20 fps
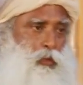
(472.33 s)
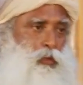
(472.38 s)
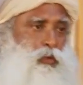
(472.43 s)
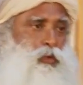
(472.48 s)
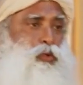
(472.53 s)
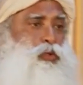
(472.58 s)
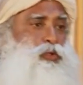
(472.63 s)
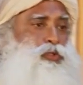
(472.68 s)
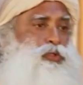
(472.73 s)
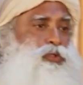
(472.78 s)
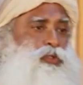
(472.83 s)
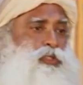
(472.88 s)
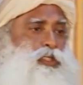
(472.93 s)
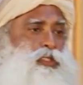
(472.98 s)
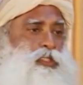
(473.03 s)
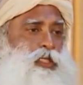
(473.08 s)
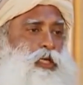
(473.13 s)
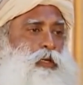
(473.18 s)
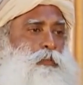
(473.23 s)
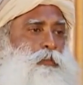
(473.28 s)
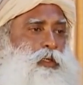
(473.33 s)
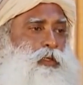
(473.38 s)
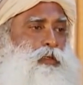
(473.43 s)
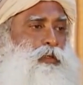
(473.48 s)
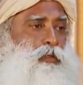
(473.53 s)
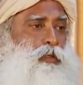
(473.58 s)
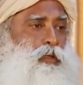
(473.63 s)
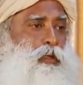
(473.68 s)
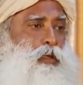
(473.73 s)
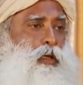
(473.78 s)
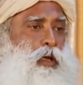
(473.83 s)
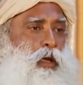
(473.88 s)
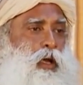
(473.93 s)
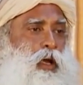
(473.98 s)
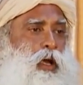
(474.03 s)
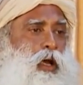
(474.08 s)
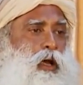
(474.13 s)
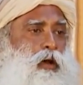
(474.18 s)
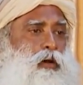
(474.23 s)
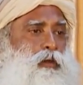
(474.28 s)
Who should determine
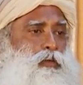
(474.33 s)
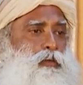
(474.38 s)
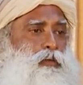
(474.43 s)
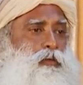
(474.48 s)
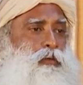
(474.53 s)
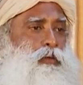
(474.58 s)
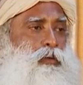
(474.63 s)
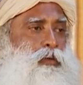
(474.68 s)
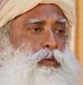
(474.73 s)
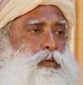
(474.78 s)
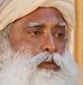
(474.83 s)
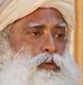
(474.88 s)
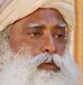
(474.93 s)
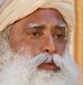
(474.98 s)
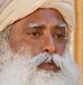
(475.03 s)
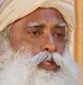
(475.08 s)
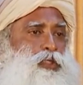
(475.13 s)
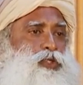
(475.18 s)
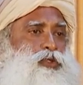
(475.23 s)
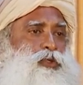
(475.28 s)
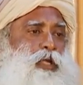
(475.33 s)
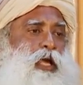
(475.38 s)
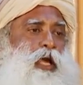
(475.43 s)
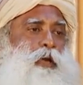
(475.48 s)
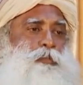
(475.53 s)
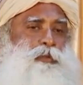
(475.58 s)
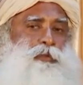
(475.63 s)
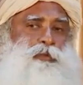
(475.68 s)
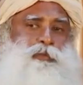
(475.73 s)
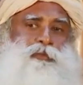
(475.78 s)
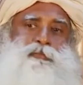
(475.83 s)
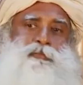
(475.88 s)
how this should happen?